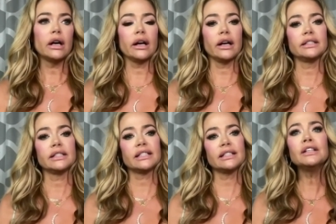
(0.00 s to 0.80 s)

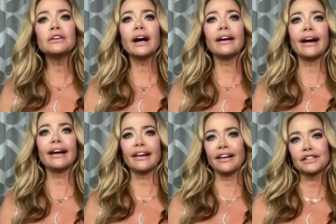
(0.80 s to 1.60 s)
And
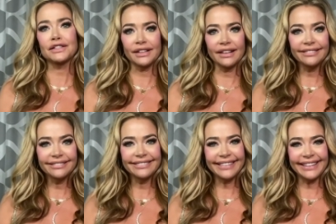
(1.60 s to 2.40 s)
I obviously
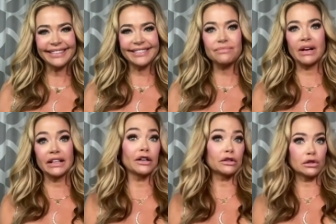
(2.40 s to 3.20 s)
I my
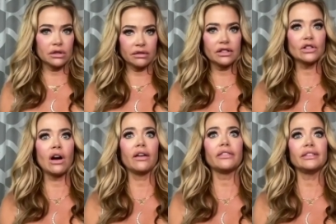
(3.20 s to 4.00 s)
character
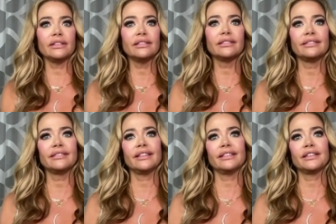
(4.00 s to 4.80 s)
saw
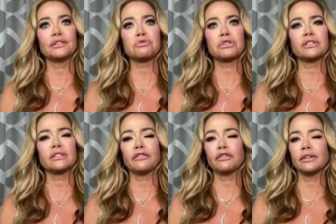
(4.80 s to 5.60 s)
that there was
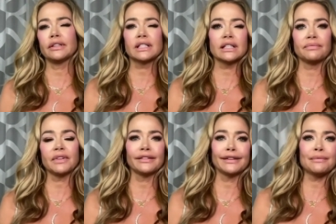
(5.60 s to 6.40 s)
definitely
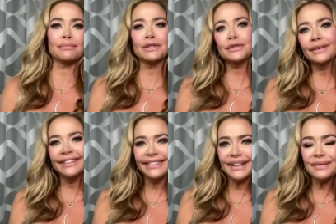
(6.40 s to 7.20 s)
something there
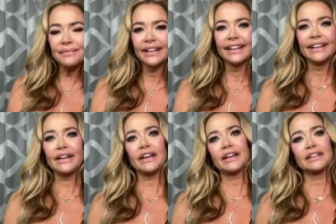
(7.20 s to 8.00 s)
between them.
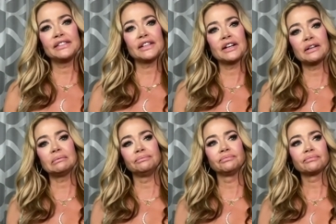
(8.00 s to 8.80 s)
And
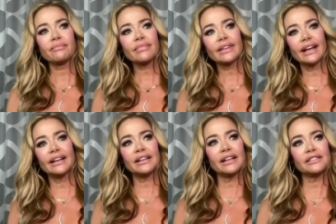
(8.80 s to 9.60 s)

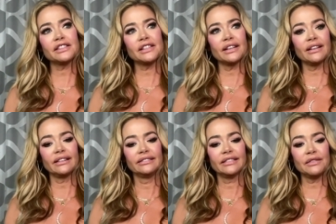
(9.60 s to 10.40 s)

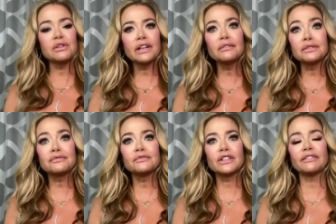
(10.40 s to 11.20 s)
it
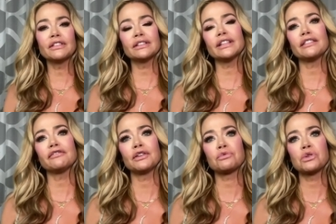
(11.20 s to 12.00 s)
was definitely a
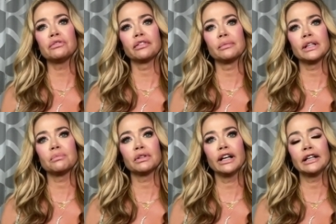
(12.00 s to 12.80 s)
fun role for me to
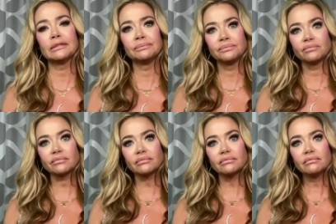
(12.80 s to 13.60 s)
play
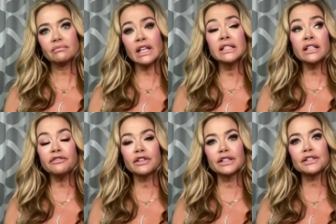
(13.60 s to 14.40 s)
and
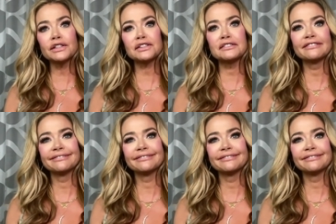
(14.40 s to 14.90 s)
different too.